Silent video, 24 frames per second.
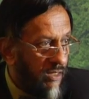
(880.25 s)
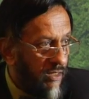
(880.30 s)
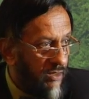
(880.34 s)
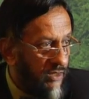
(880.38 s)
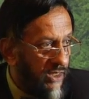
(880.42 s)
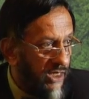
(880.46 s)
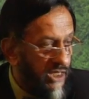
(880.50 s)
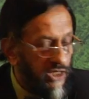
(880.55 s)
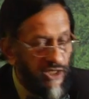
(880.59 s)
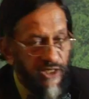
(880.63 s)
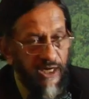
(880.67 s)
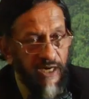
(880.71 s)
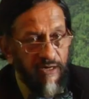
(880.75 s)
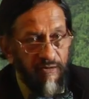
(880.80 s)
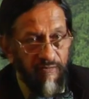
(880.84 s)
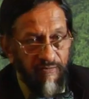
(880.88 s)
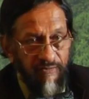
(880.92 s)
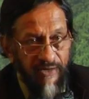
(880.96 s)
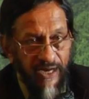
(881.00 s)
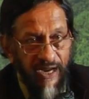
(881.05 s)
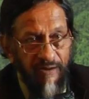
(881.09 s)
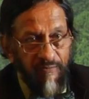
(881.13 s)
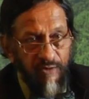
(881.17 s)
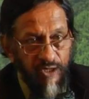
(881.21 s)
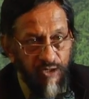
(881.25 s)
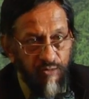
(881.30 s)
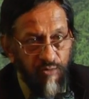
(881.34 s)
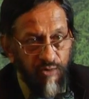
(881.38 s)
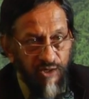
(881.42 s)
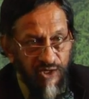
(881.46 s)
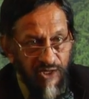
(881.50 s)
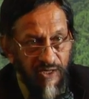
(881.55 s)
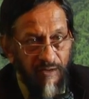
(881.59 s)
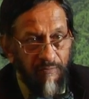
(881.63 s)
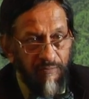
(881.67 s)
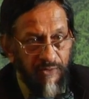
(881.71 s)
the extent of damage
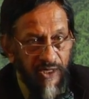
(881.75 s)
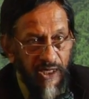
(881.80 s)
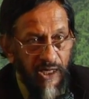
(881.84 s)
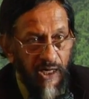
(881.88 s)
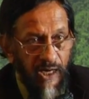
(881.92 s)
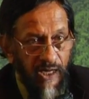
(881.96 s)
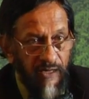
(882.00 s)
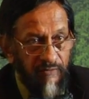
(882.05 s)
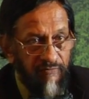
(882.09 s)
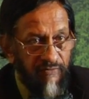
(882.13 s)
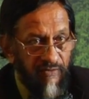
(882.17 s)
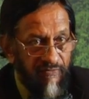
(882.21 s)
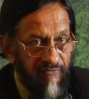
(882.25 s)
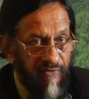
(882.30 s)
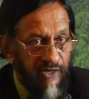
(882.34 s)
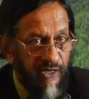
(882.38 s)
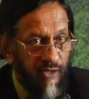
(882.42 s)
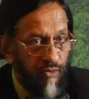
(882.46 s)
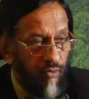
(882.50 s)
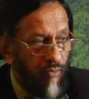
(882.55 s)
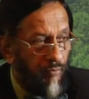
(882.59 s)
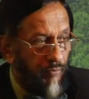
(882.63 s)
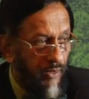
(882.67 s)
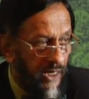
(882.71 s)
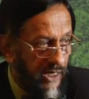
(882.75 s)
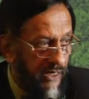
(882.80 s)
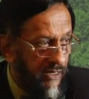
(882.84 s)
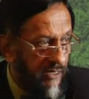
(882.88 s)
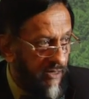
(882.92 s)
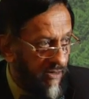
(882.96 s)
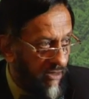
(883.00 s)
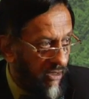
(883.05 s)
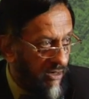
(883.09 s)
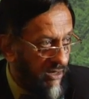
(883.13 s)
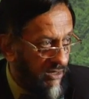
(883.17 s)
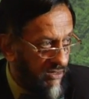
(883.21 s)
was something like $52 billion.